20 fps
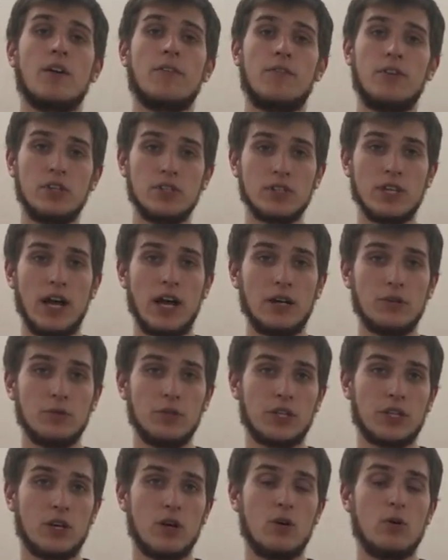First
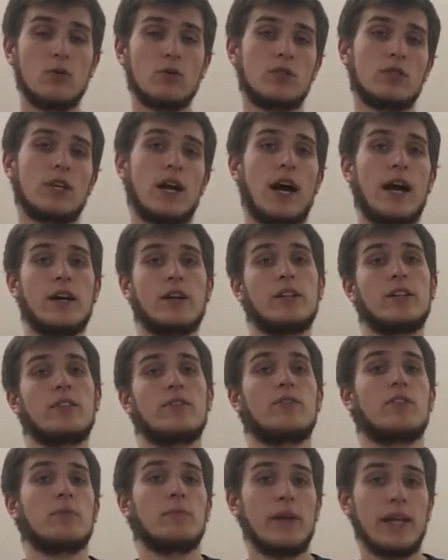100 codes are
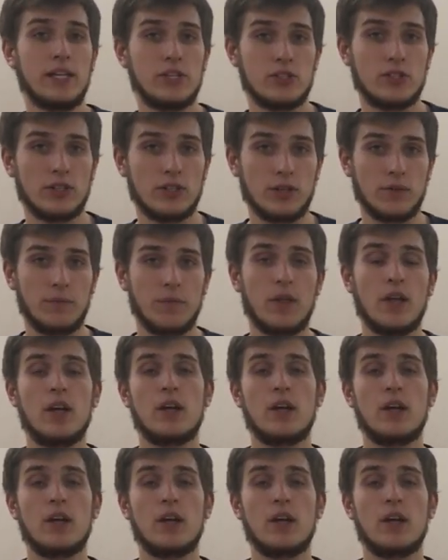informational.